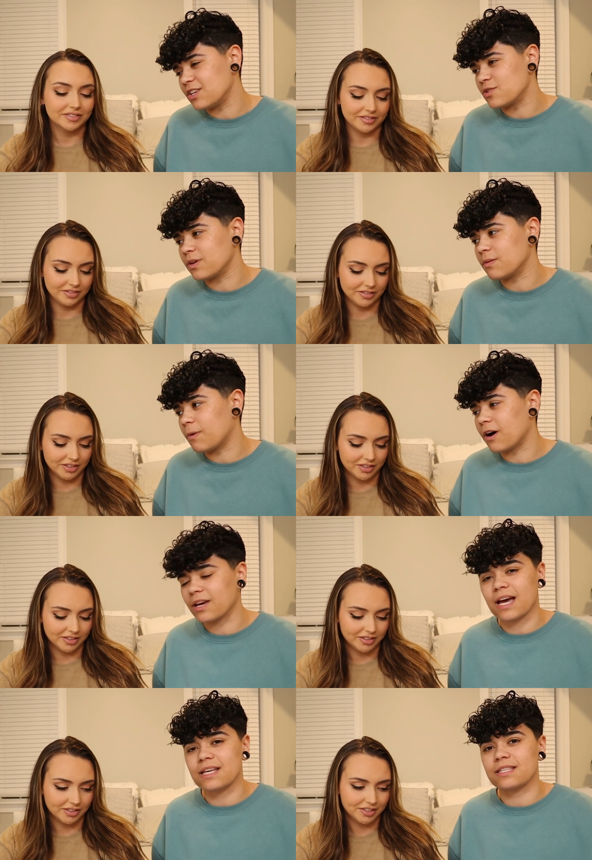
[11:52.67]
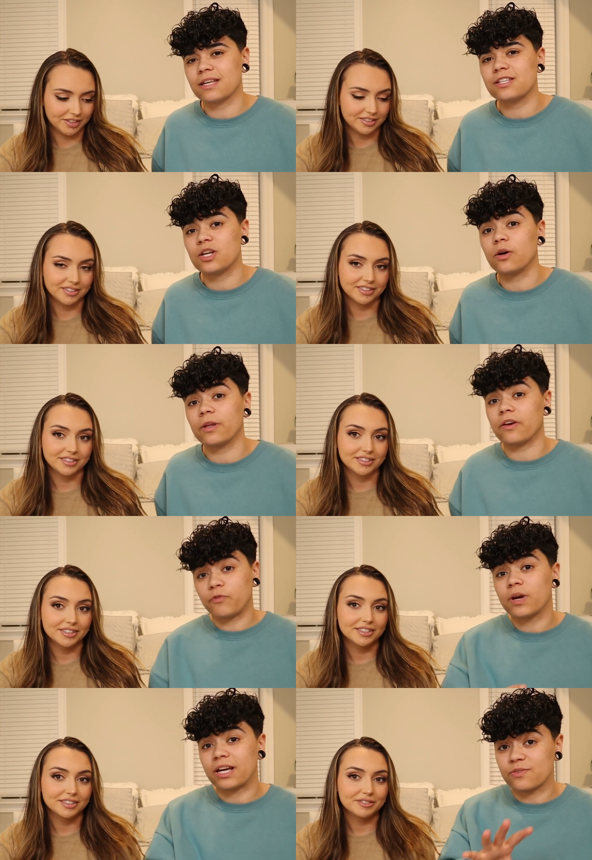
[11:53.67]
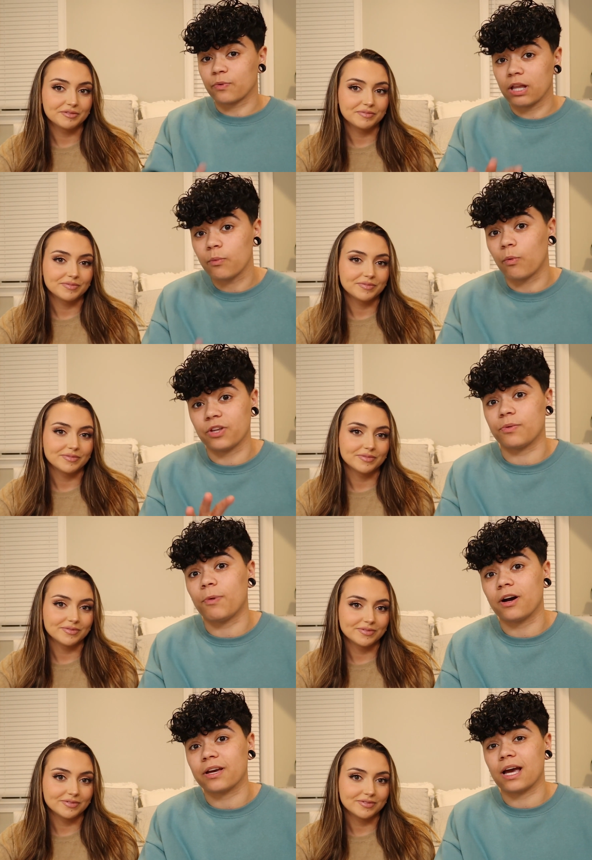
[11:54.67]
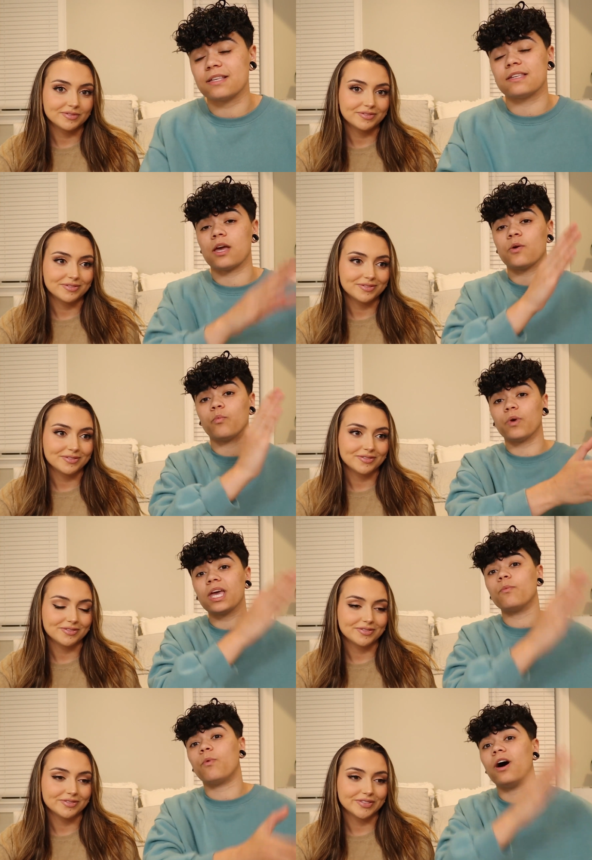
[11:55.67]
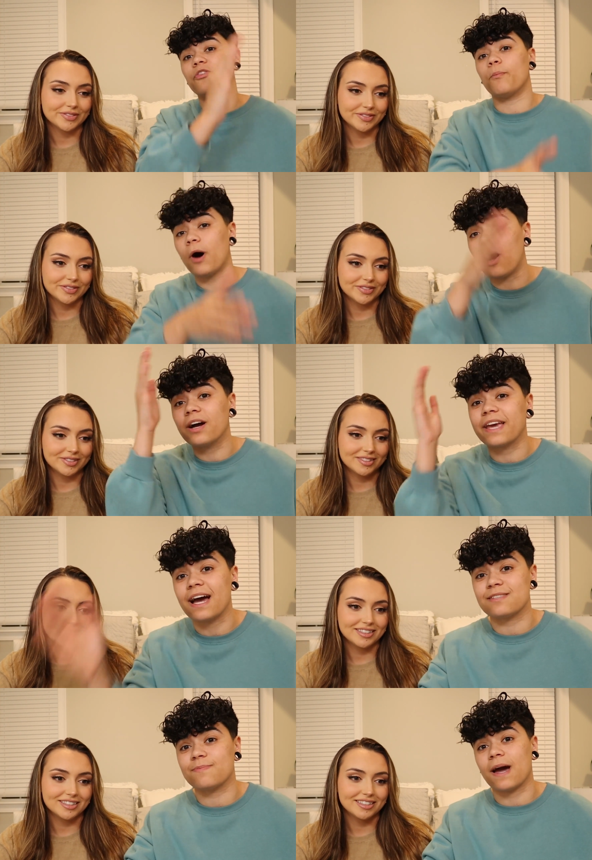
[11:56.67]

Speaker 1: enjoy the podcast, let us know. Like if you guys really want the podcast, say we want the podcast